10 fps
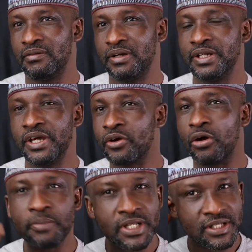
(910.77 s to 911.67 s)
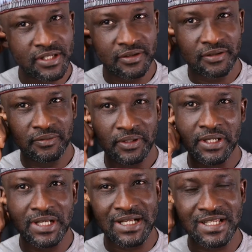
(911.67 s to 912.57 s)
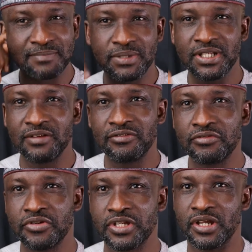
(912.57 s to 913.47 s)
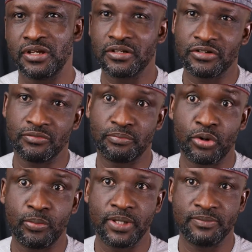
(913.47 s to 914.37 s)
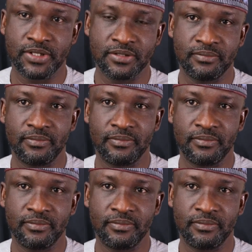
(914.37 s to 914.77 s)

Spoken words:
in a community that is bedeviled with a lot of problems.